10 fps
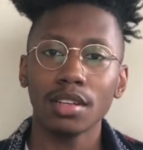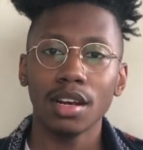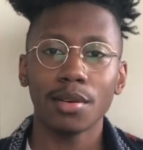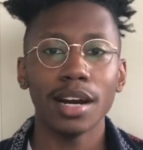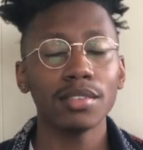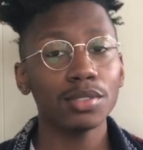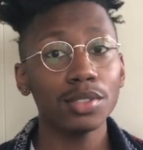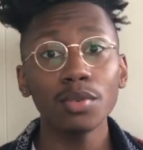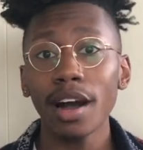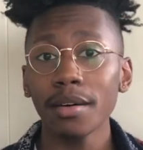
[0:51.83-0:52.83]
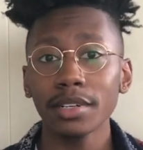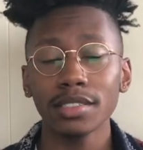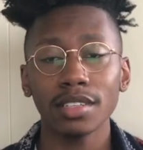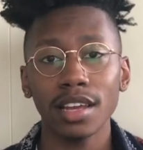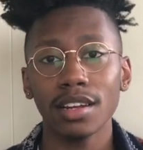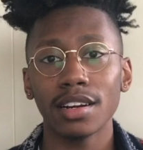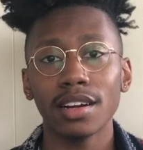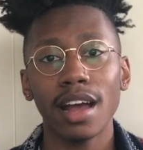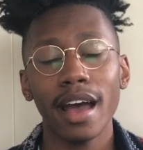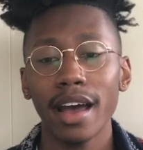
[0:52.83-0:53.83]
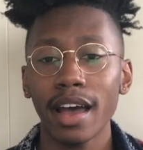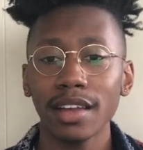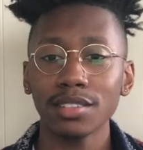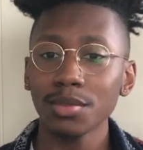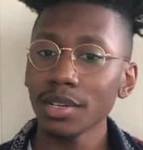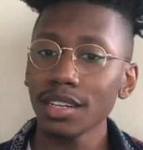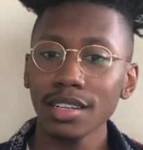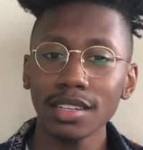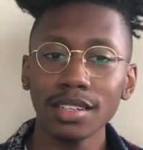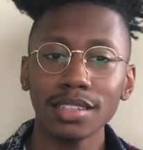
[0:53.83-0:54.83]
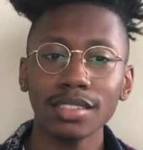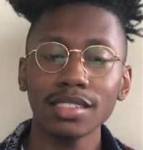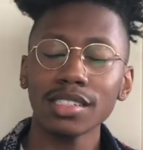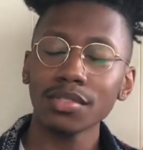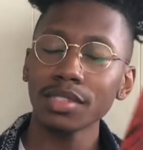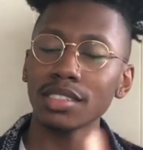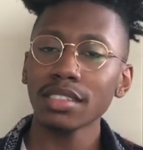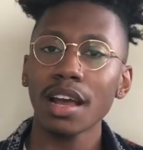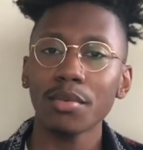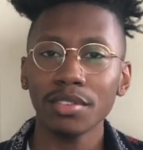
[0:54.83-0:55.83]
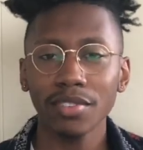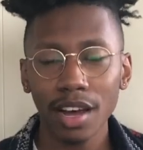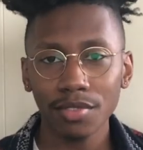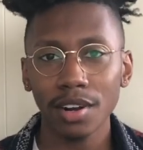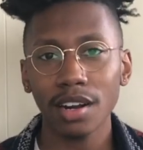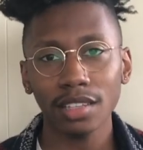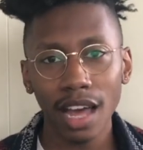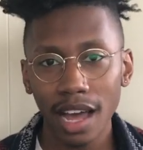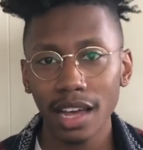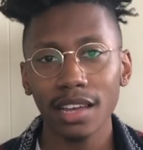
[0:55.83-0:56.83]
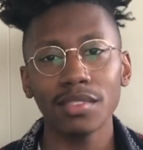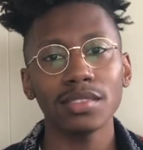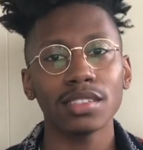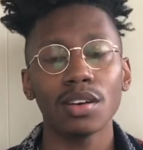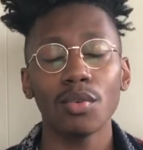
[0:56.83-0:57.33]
Around two hours later, I tweeted, just finished how we fought for our lives.